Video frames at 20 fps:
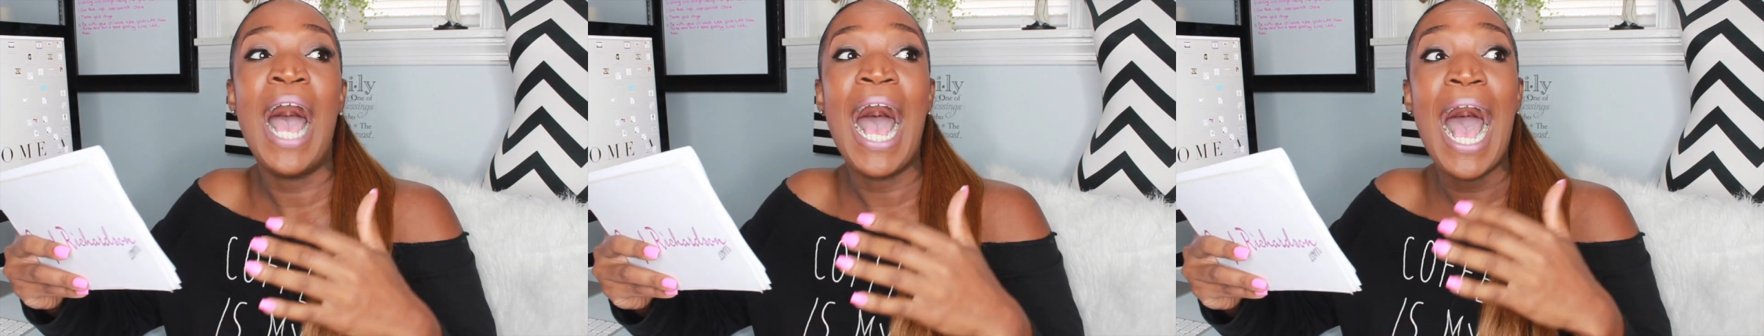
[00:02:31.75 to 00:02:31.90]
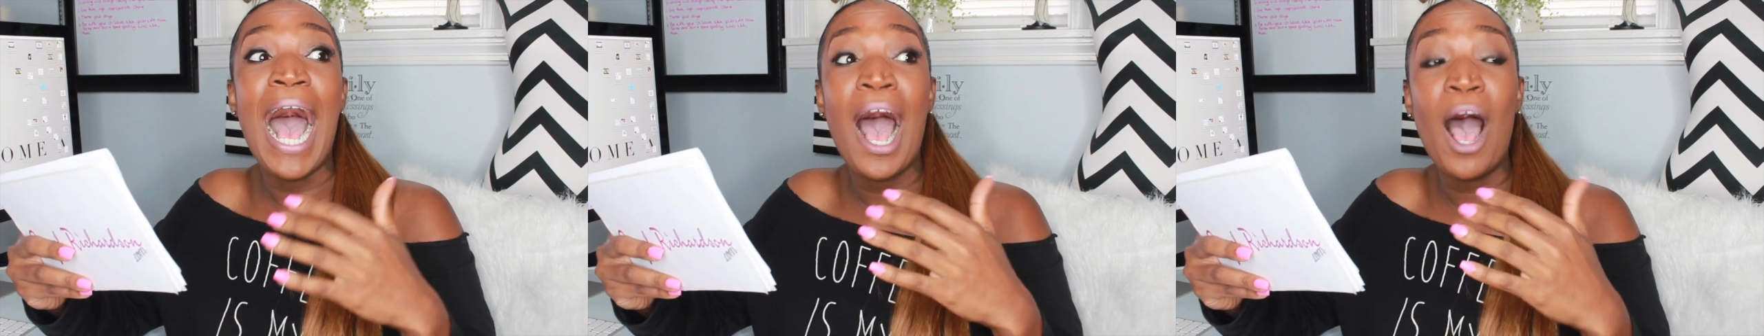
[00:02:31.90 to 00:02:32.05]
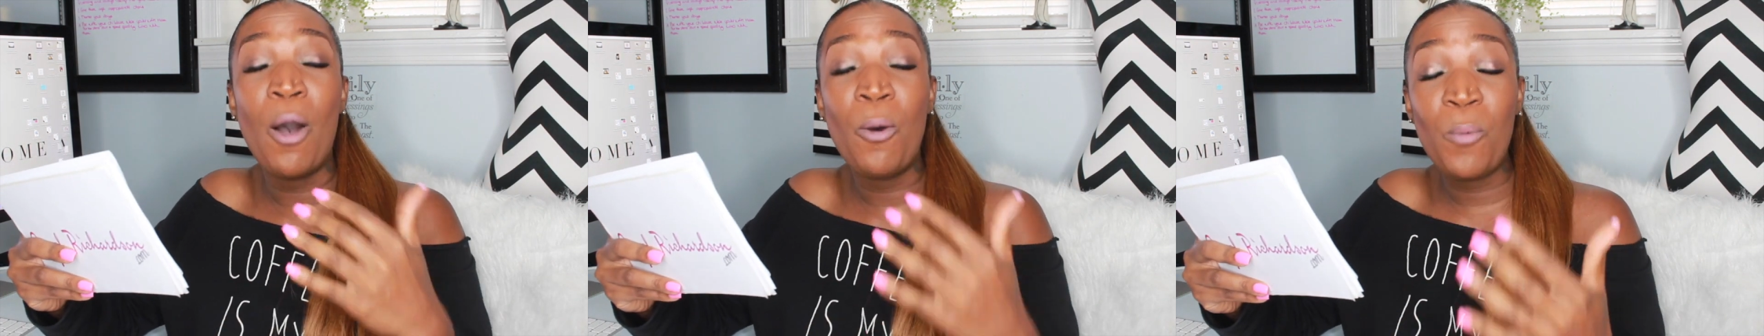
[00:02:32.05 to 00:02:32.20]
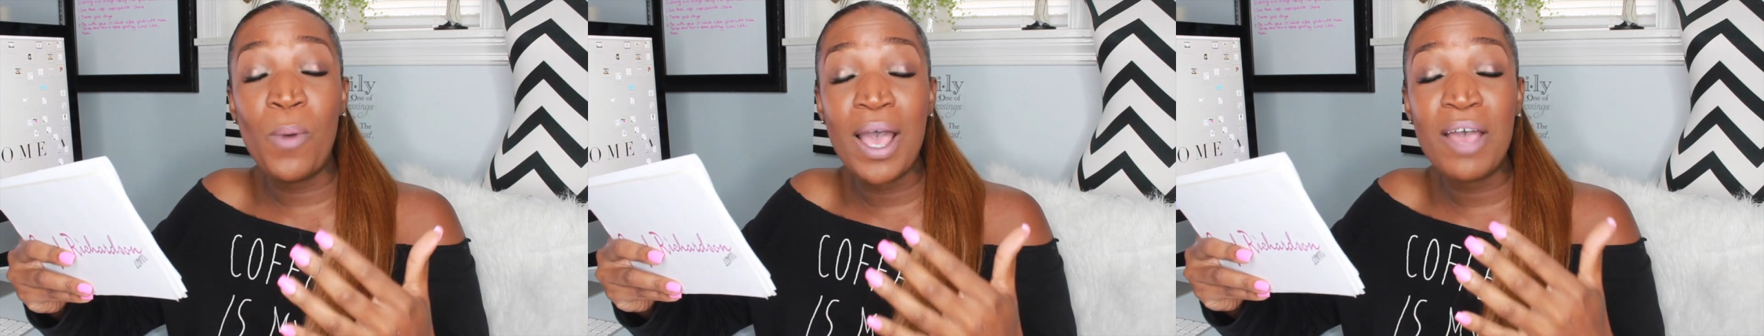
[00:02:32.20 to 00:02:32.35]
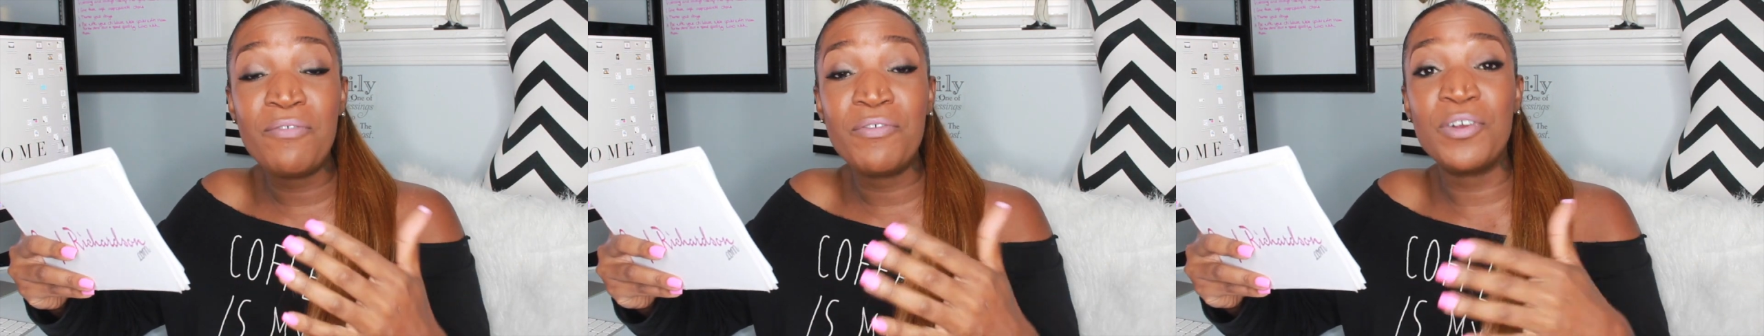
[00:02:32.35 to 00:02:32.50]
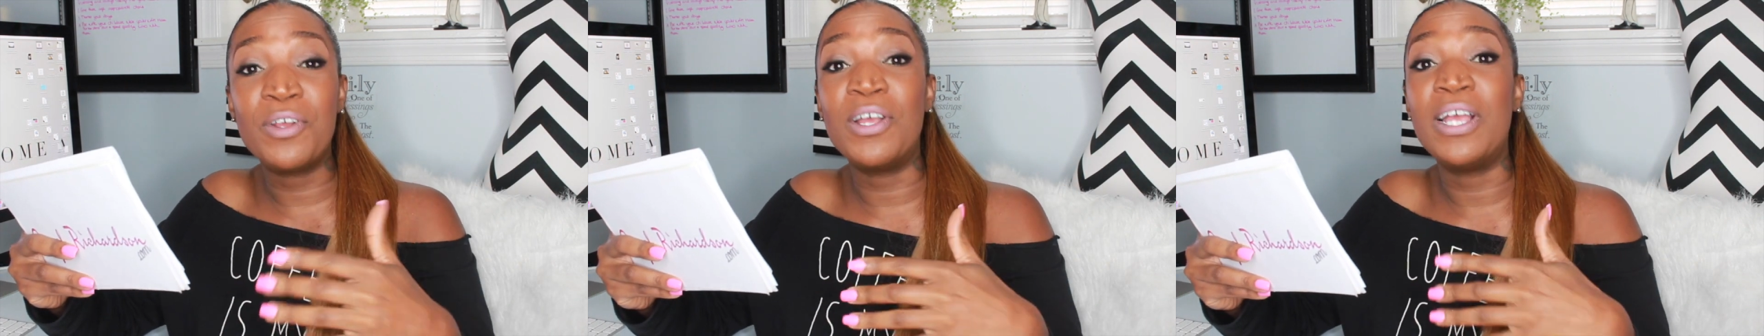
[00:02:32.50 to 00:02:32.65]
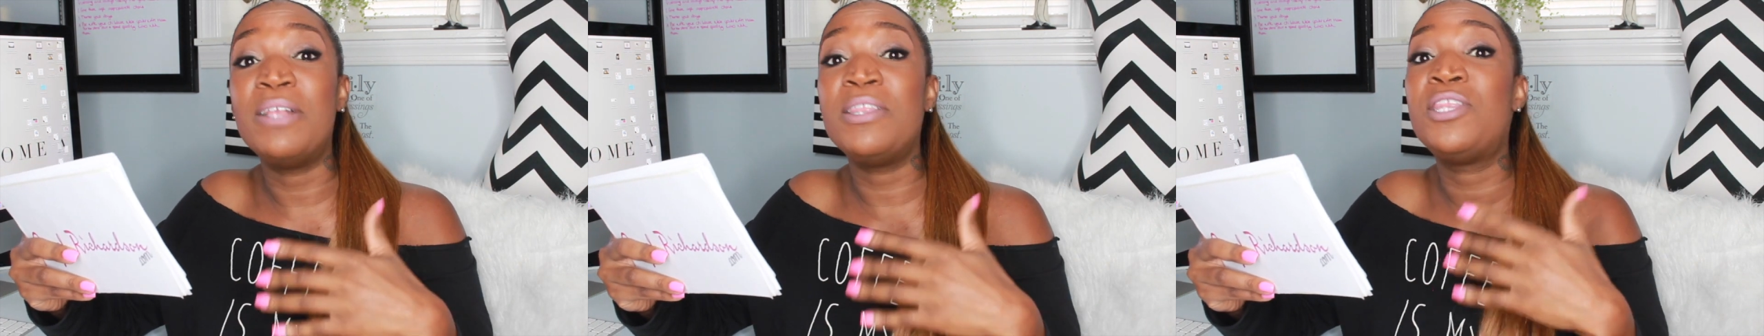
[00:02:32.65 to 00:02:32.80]

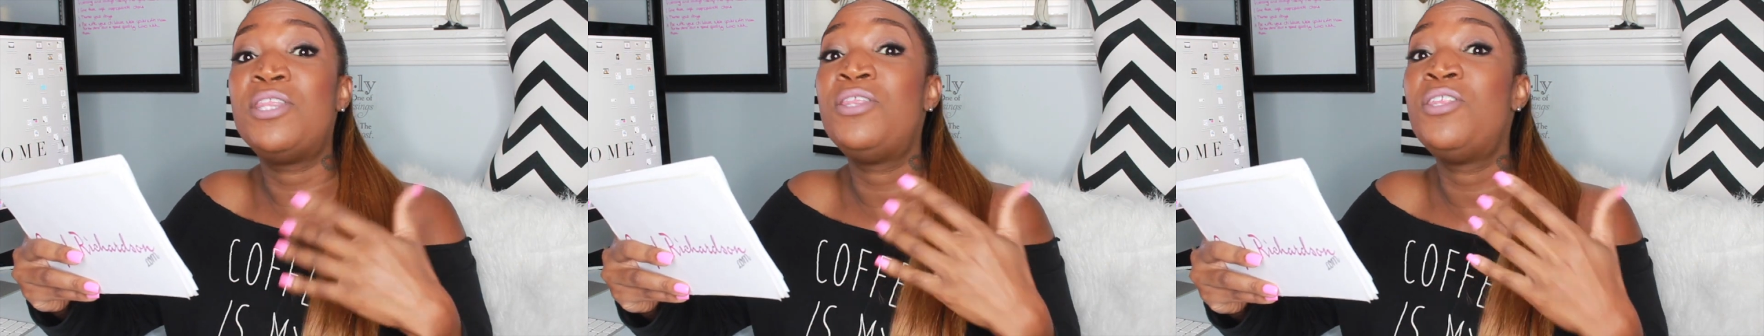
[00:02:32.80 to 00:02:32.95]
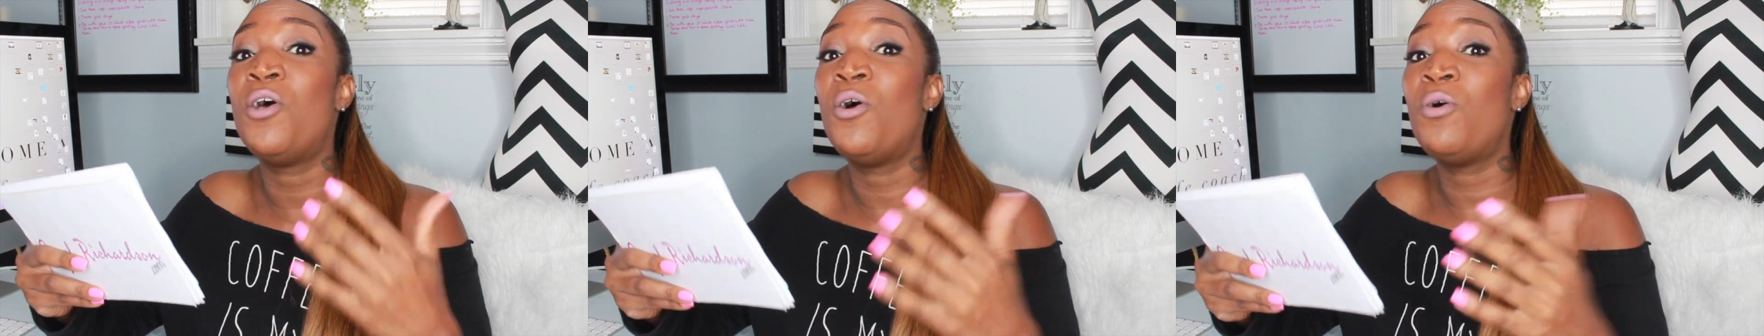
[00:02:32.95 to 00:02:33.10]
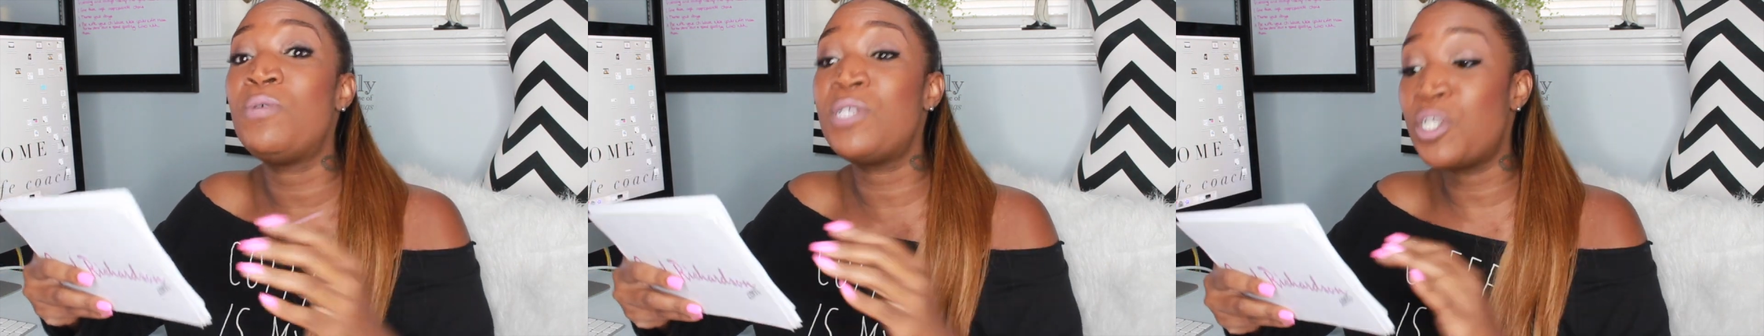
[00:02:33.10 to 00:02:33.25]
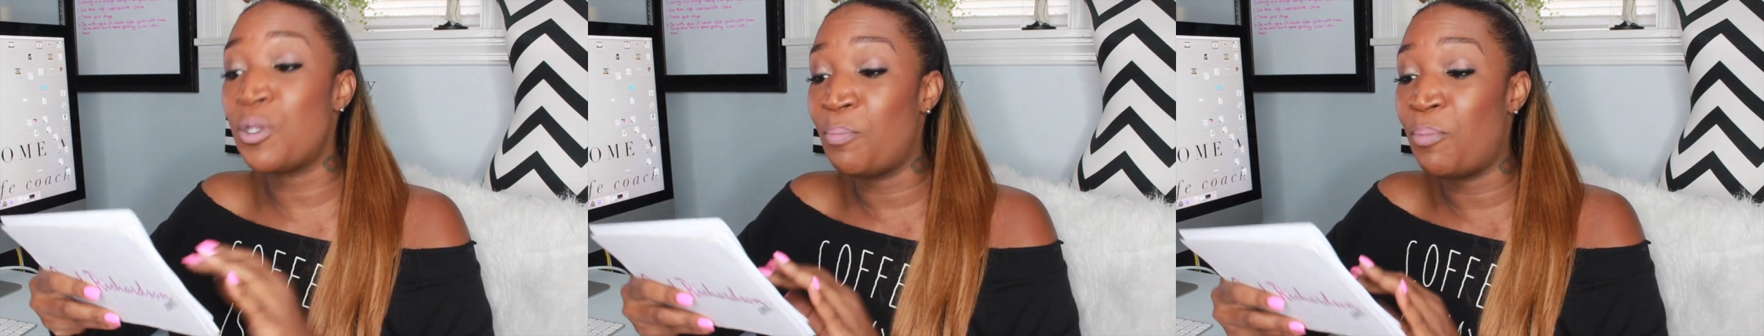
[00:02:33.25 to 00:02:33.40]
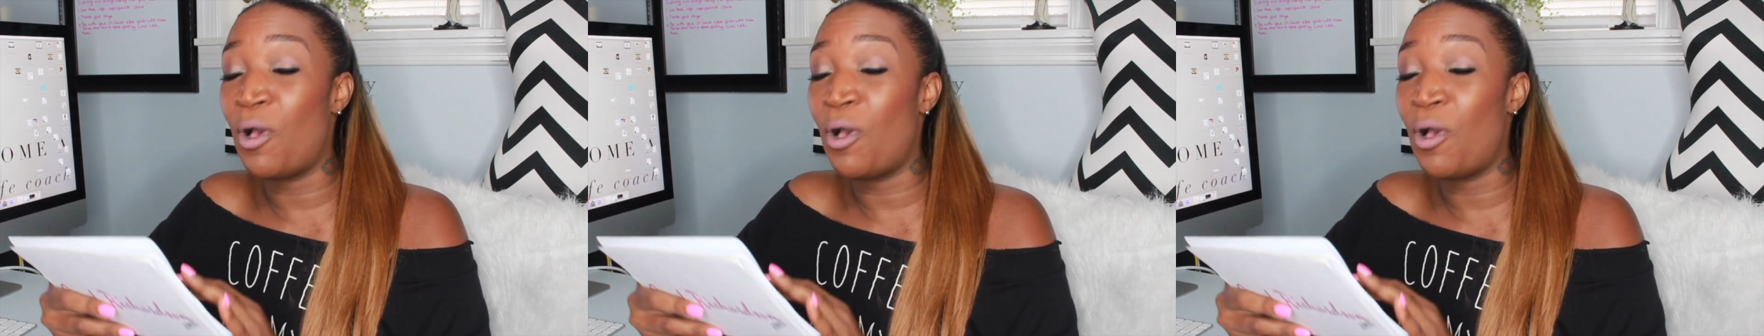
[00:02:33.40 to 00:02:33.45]
However, those are